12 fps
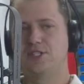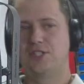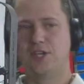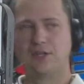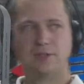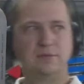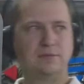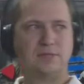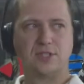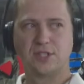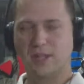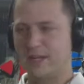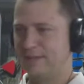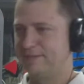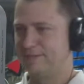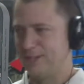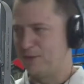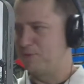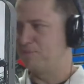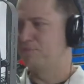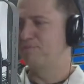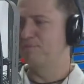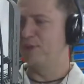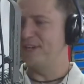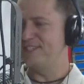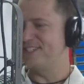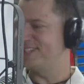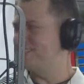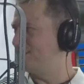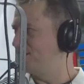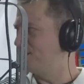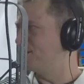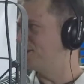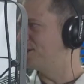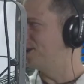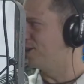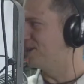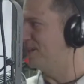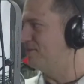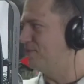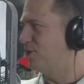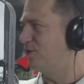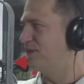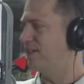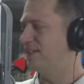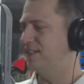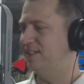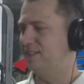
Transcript: So just like, Play 60 or Get Moving,